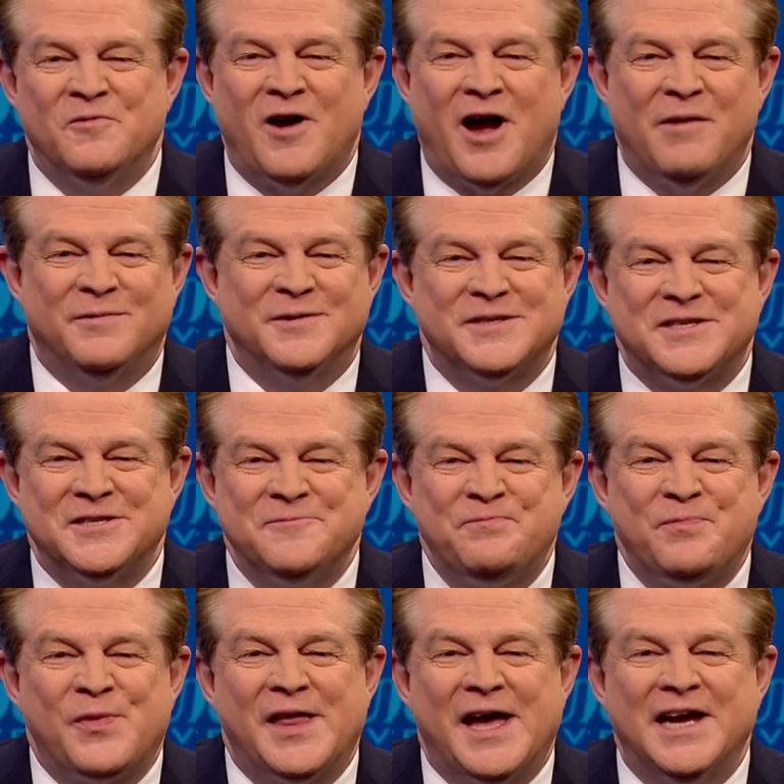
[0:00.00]

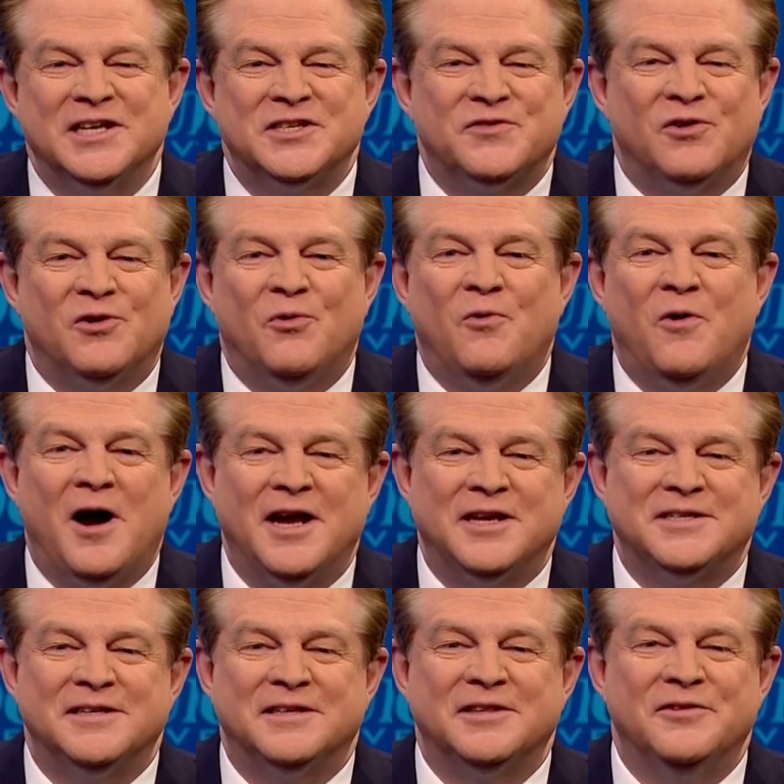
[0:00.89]
Robertson. Thanks for
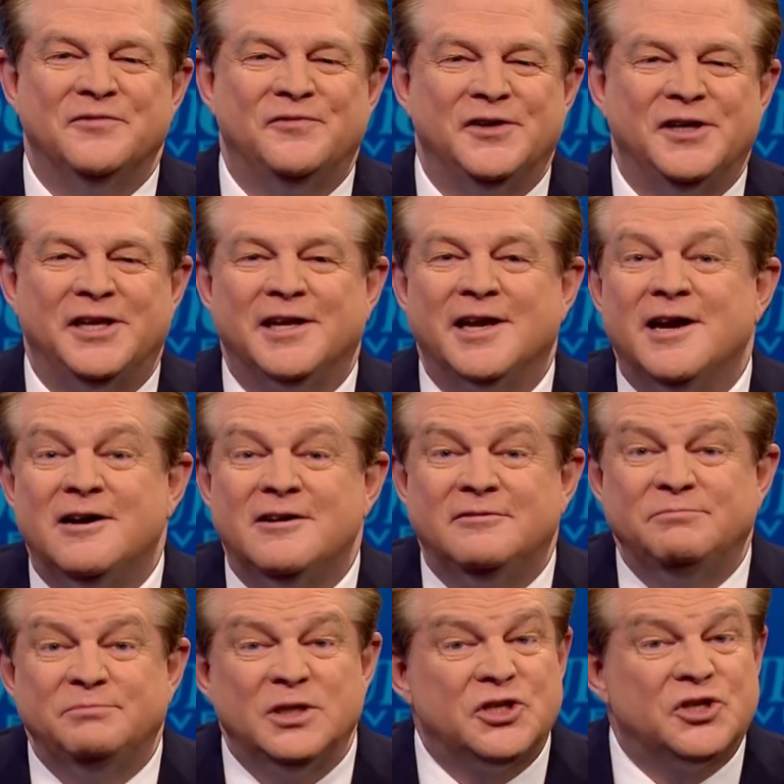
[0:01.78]
watching the video.
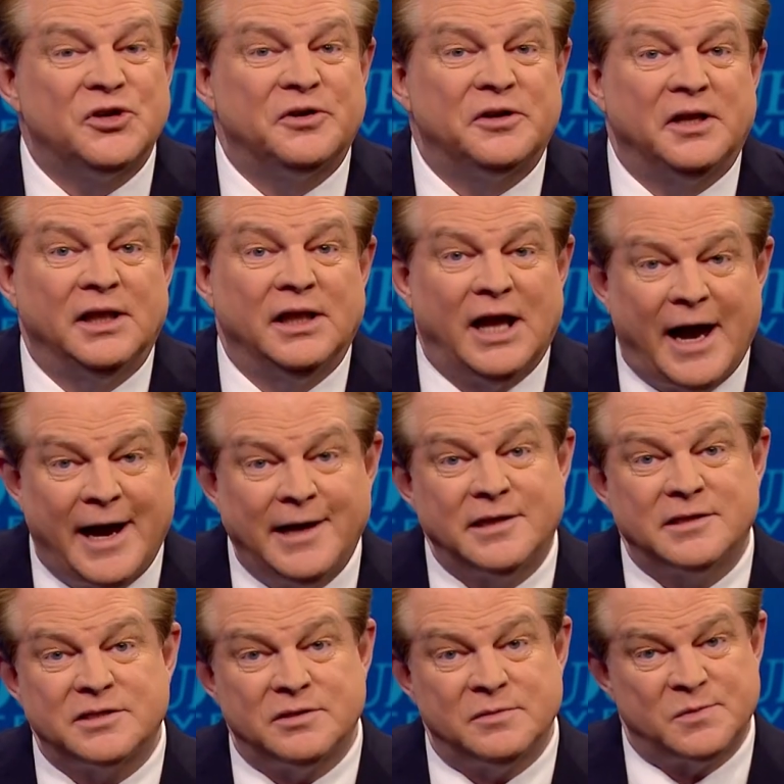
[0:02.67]
Be sure to
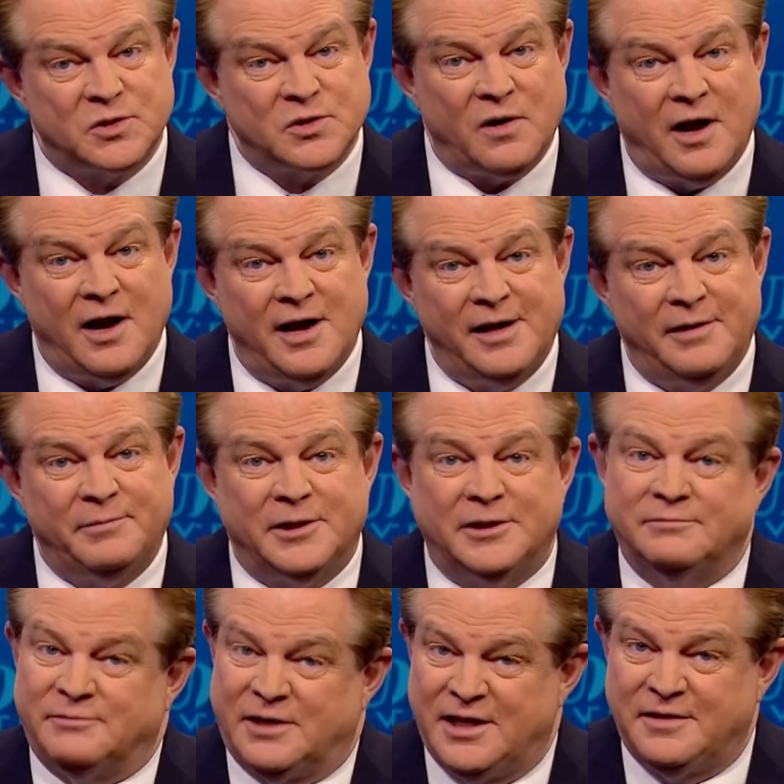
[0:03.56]
like, subscribe,
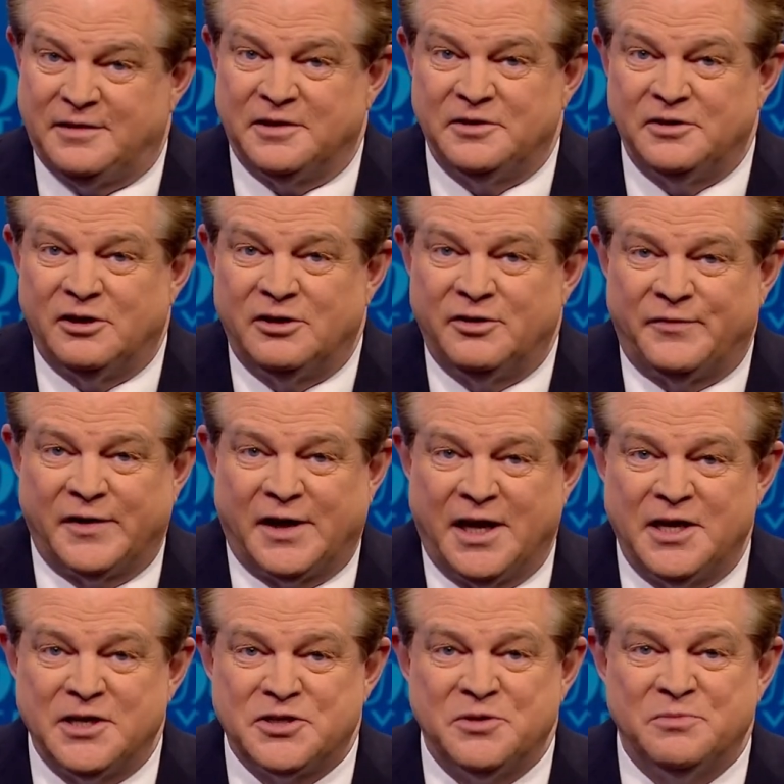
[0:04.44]
and hit the
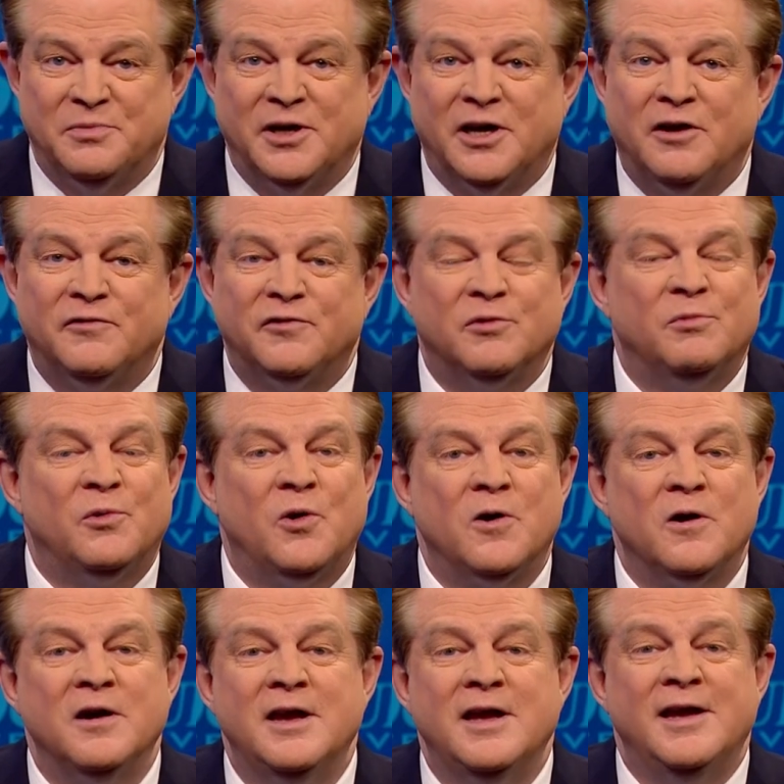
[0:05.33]
notification bell for
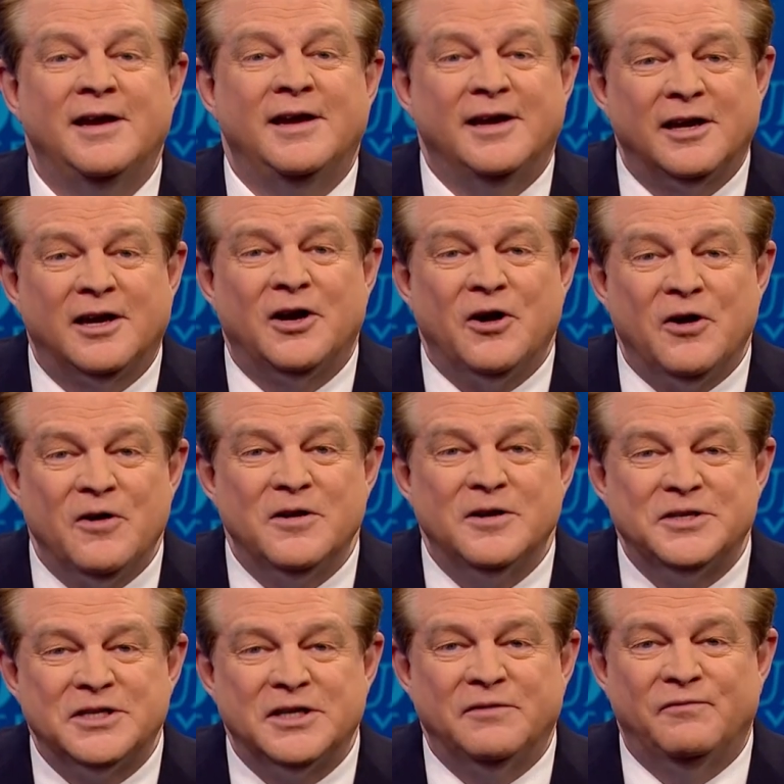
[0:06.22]
more
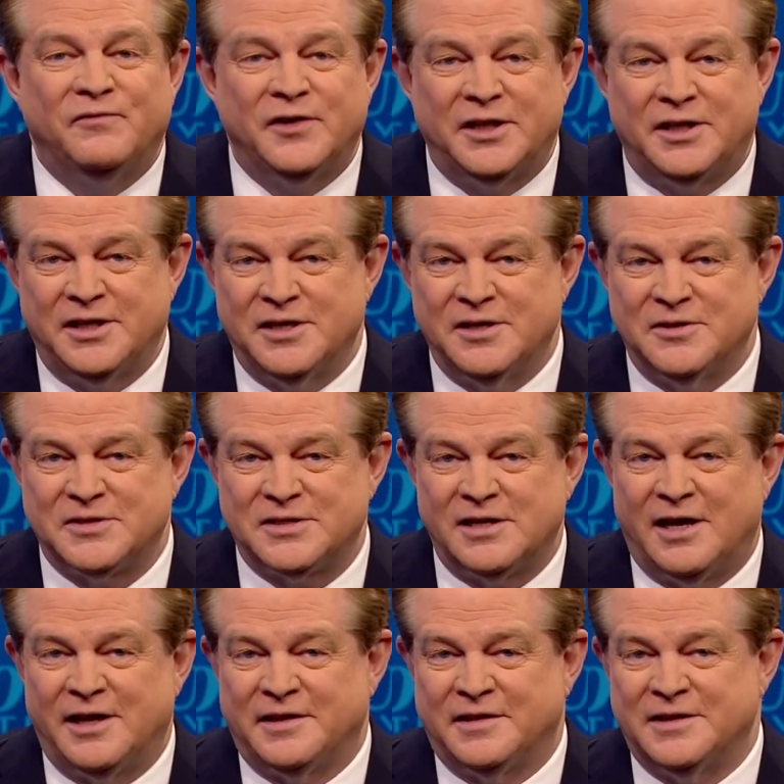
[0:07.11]
encouraging videos
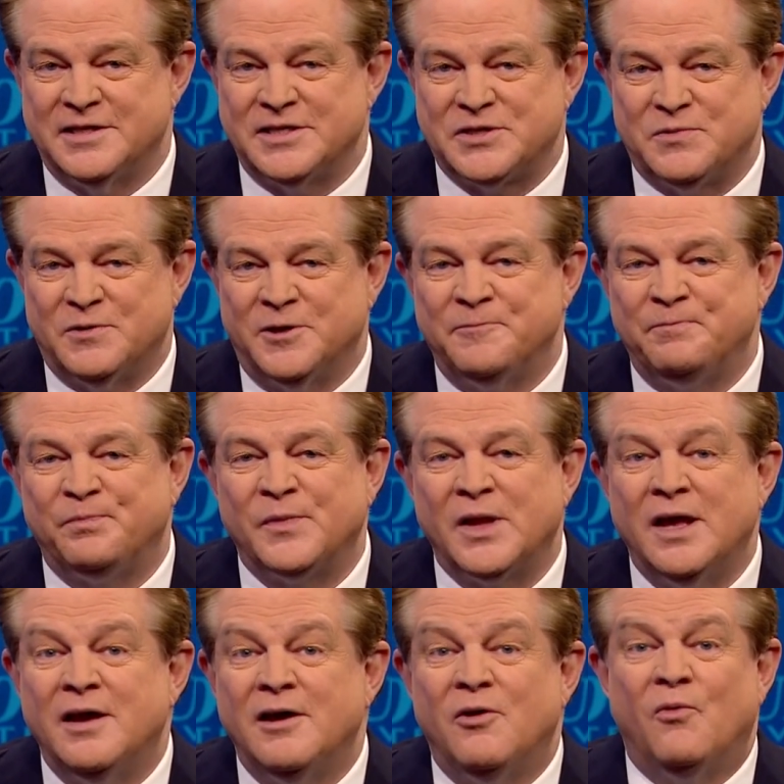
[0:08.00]
like this one.
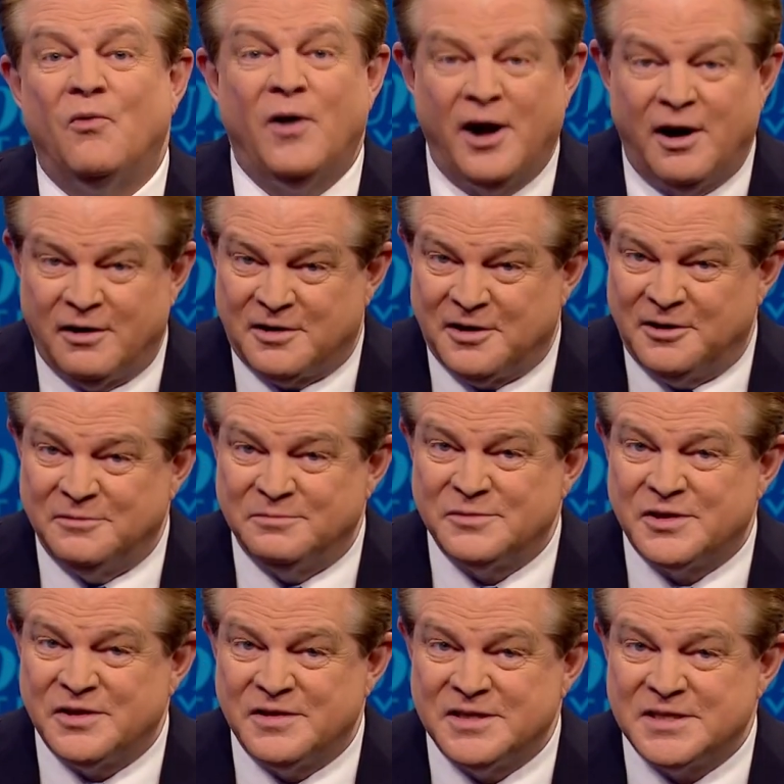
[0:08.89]
Welcome
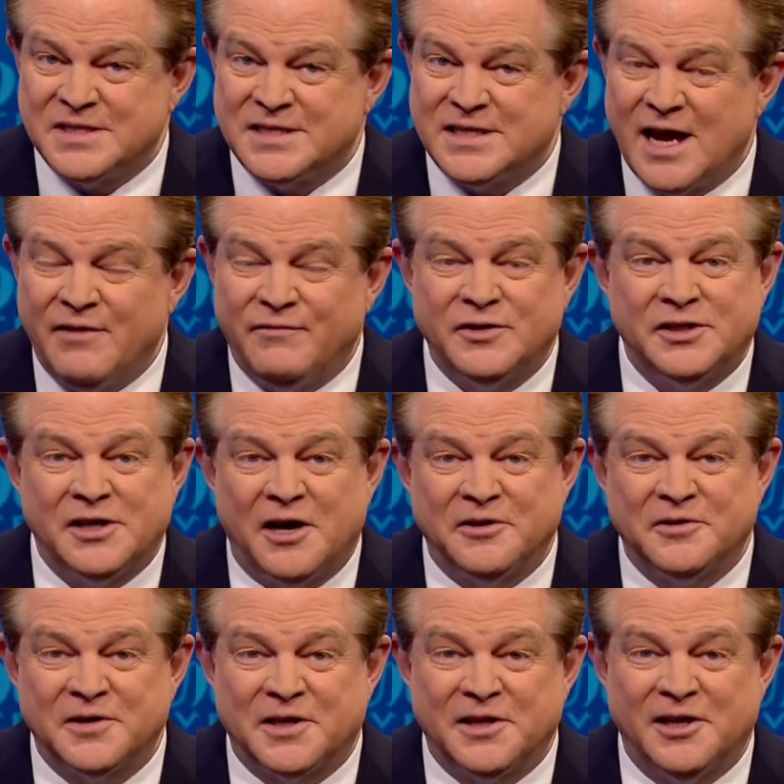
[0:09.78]
to the seven
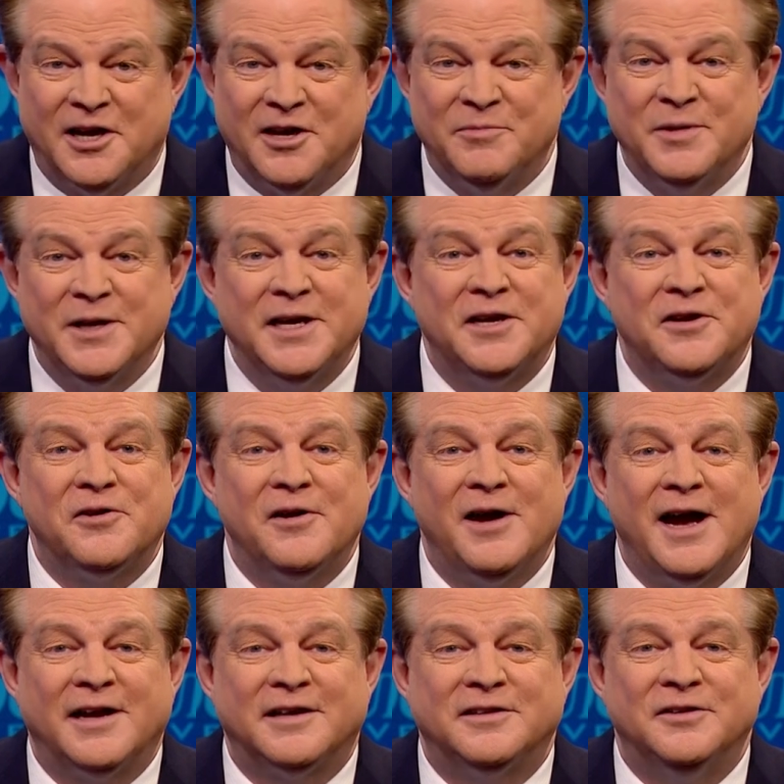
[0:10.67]
hundred Club
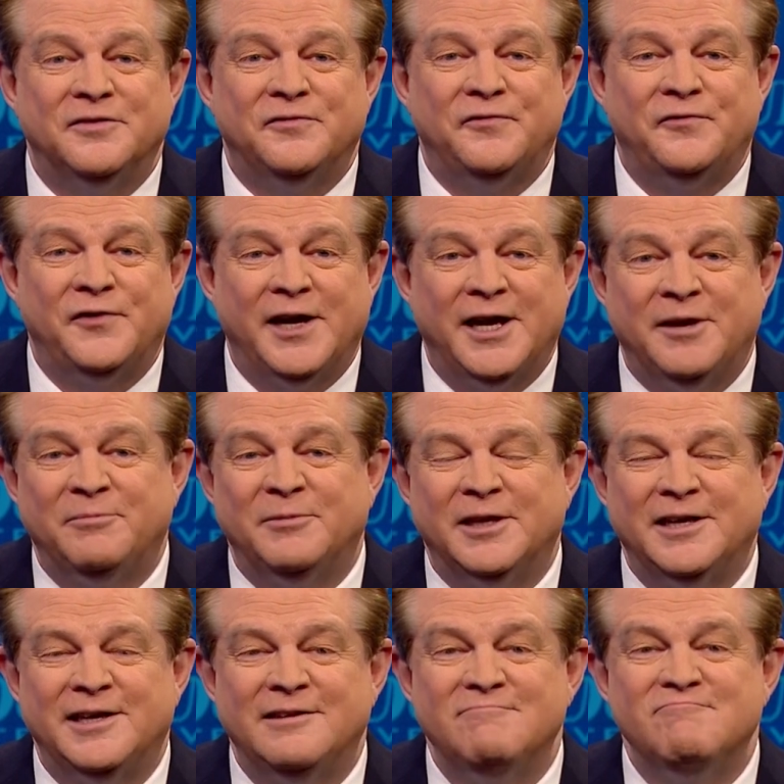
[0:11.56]
Interactive
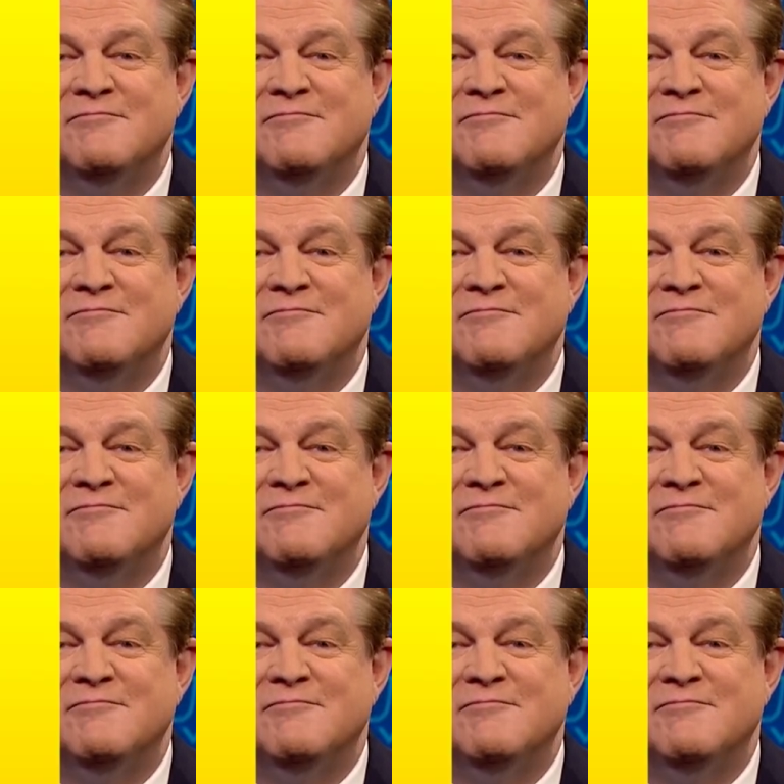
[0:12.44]
family,